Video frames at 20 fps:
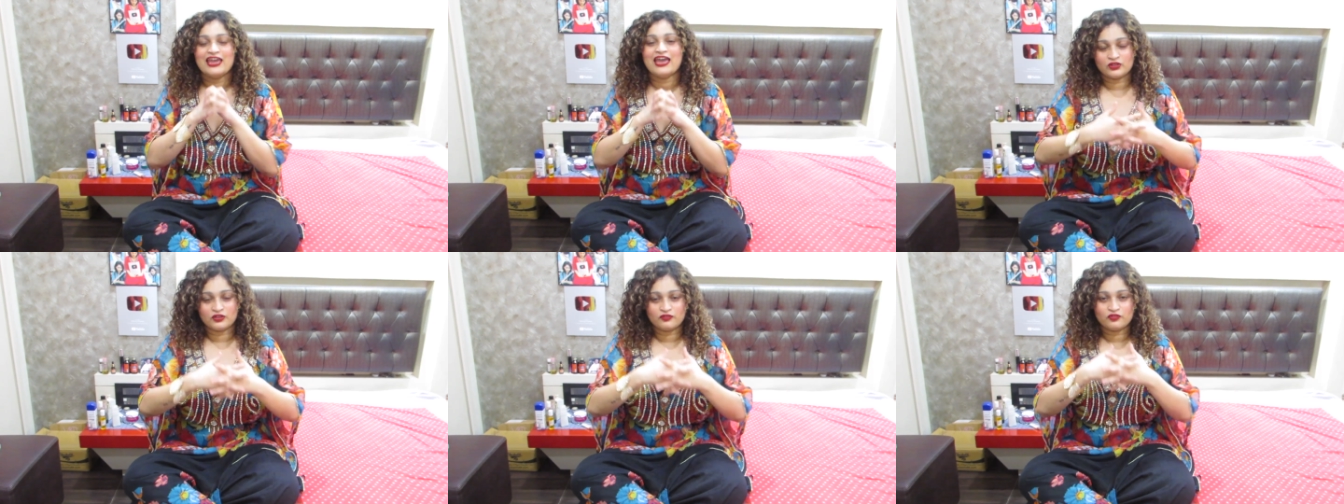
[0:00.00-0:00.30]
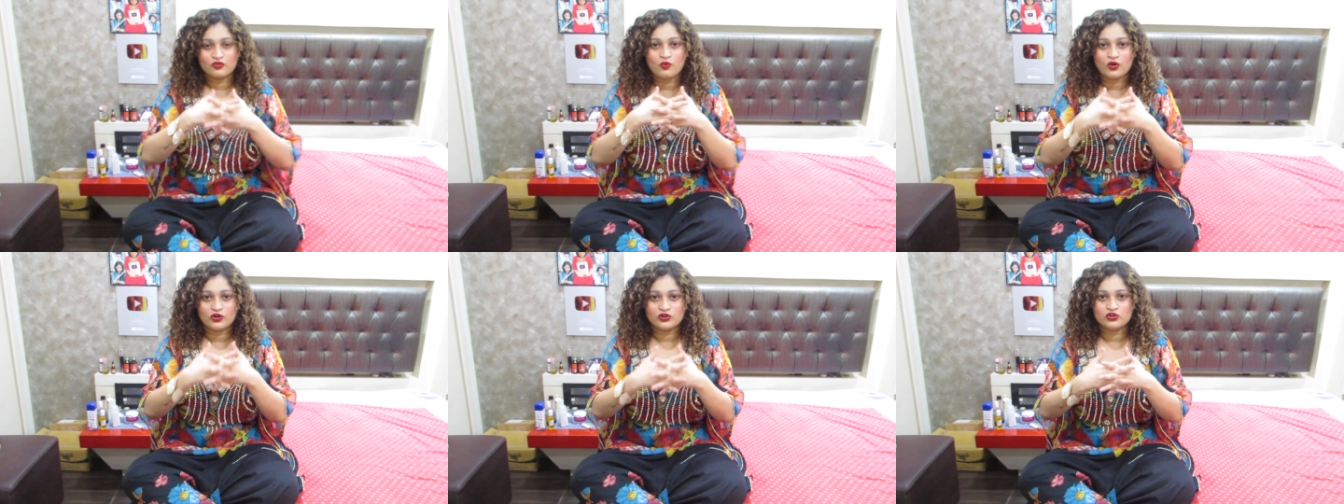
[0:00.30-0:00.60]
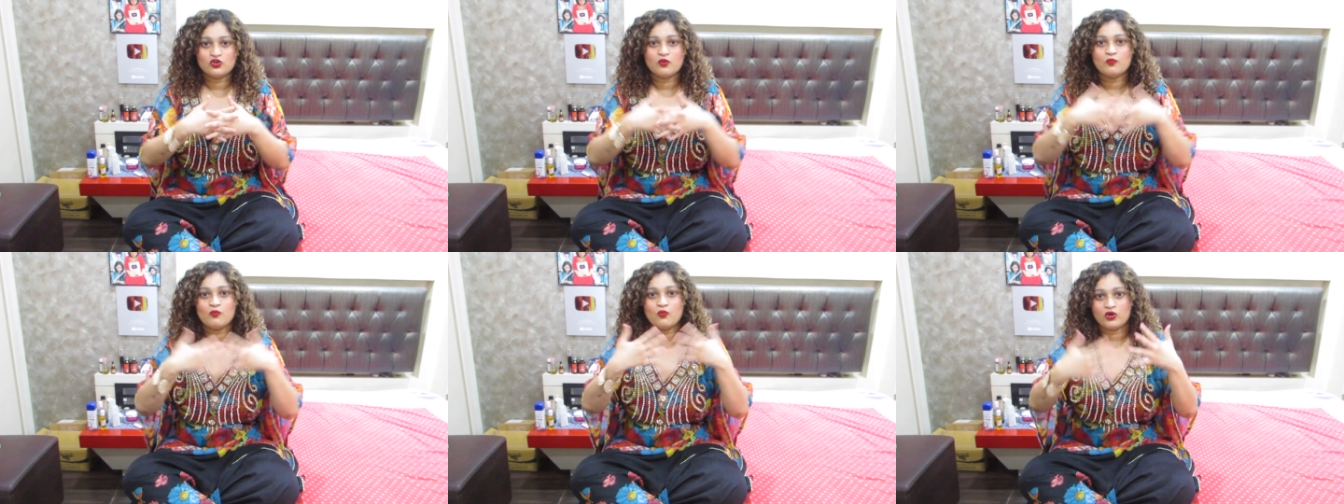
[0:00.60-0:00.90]
If you want to
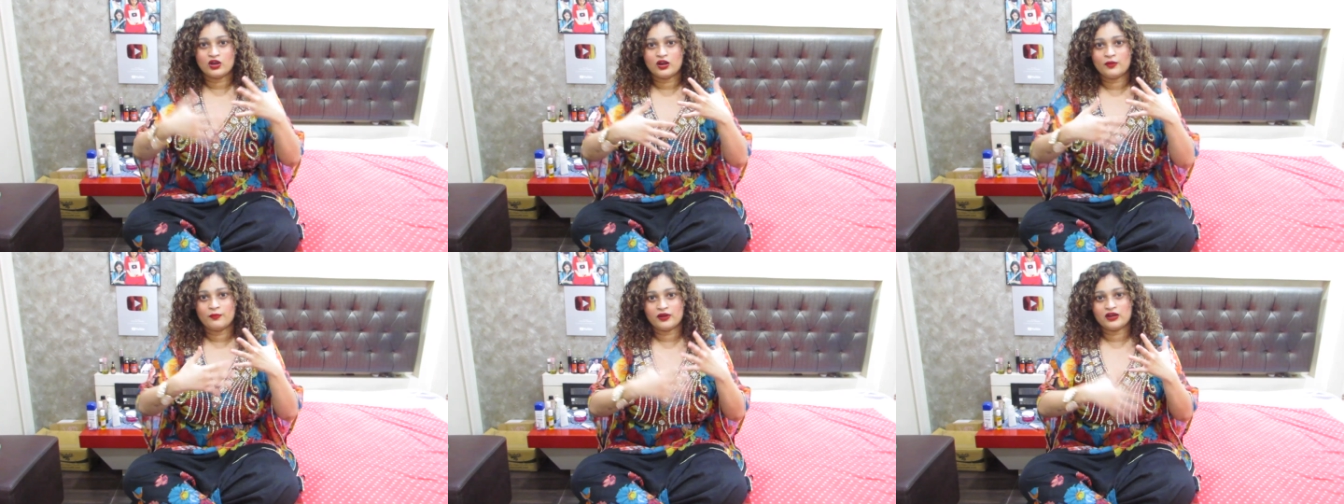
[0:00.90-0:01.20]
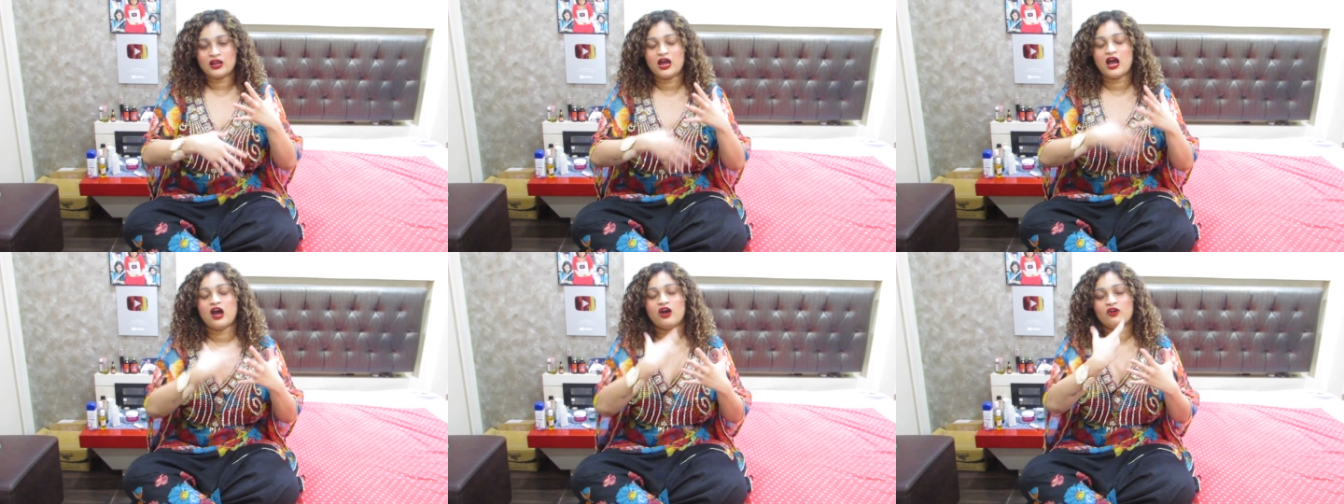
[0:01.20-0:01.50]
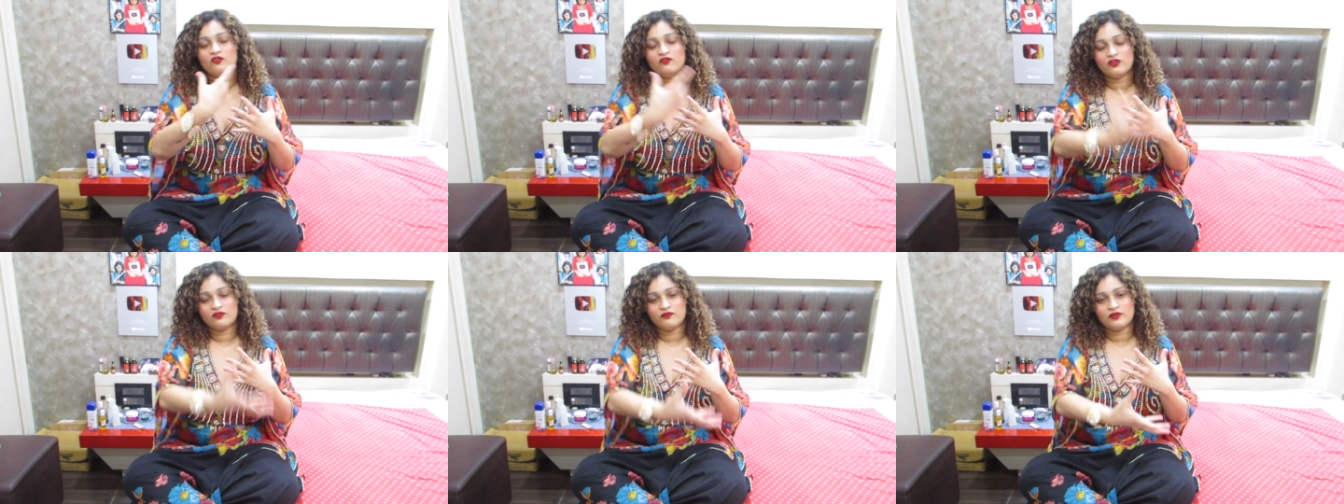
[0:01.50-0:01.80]
know more about
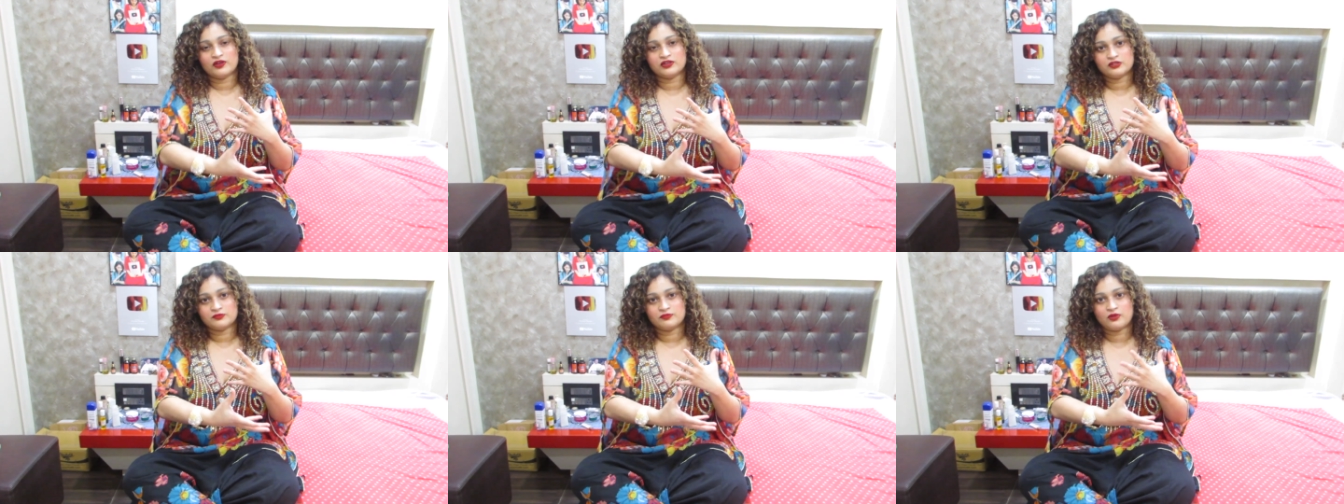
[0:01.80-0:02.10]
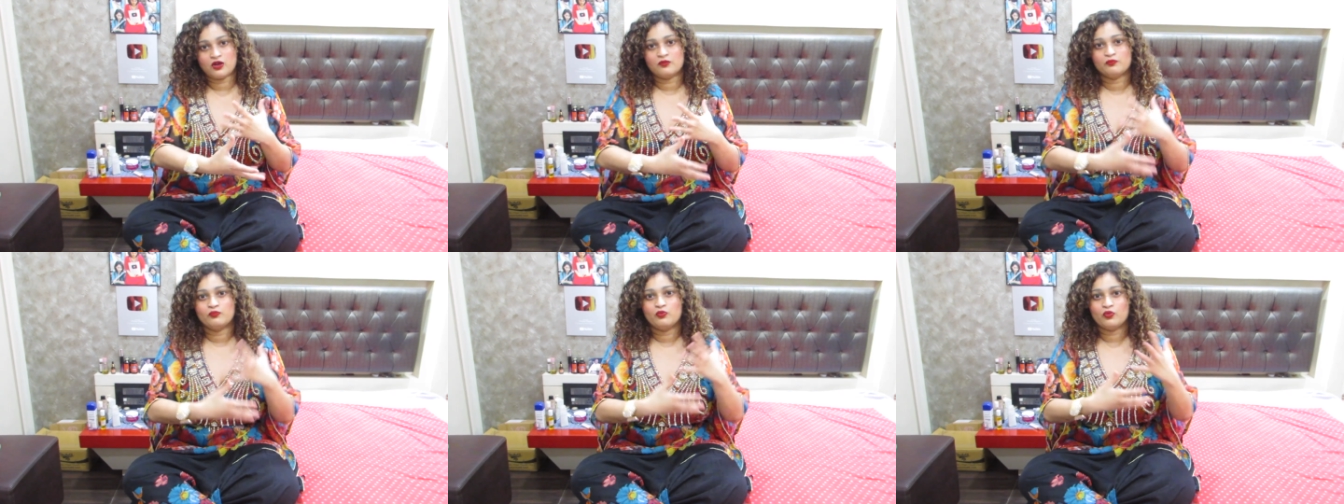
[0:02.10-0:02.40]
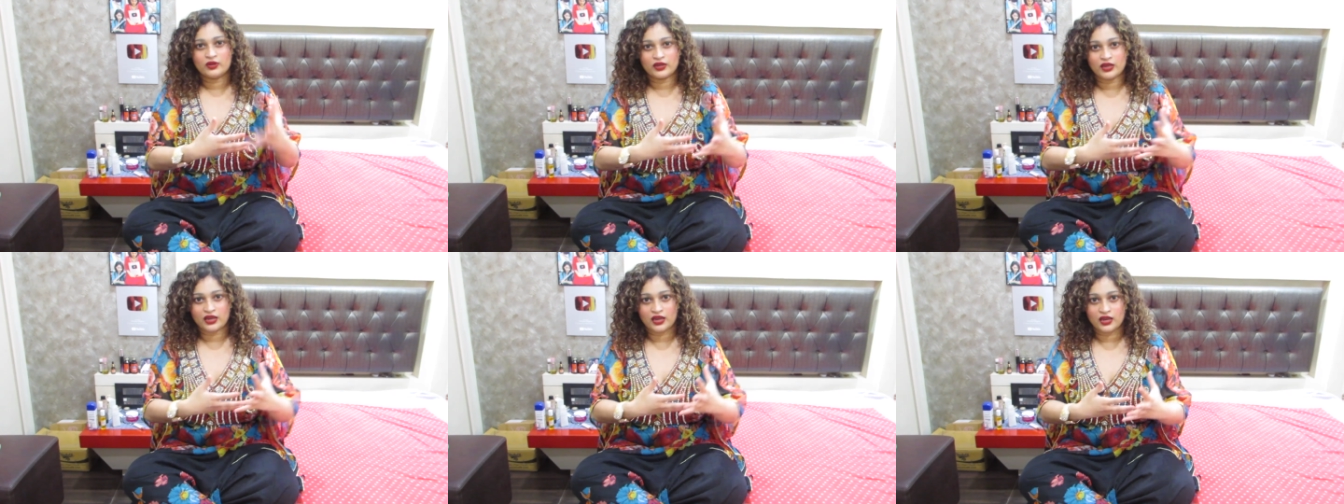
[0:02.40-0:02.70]
how we went about
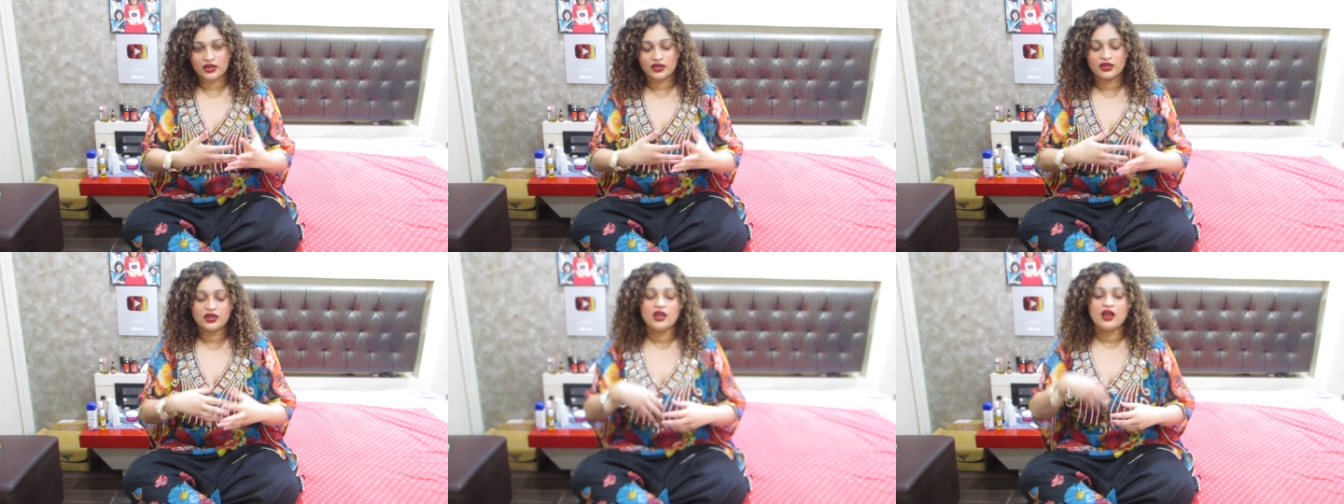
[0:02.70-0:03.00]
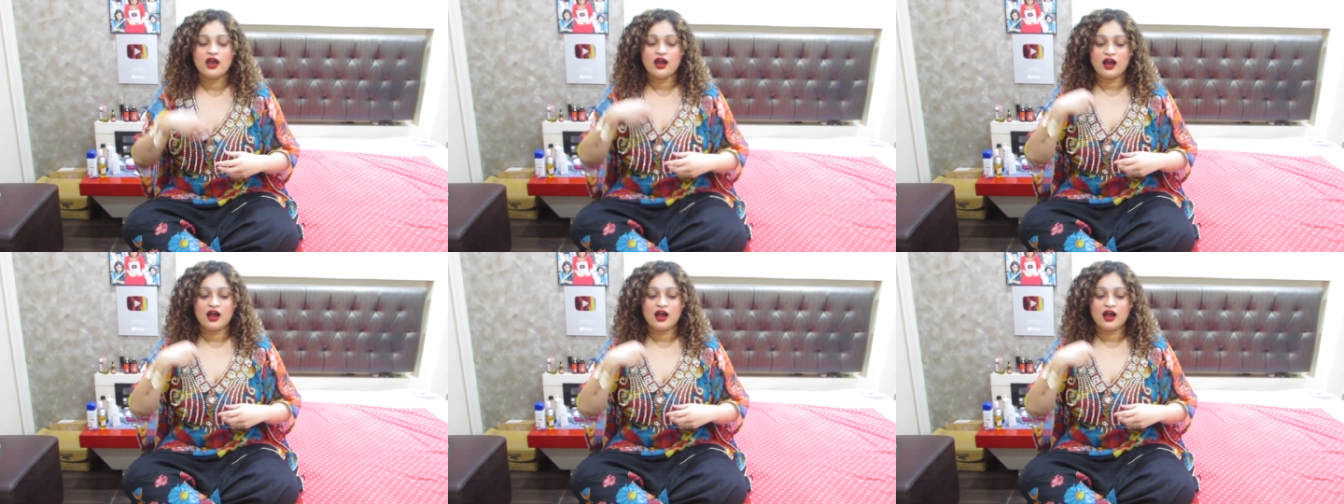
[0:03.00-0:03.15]
booking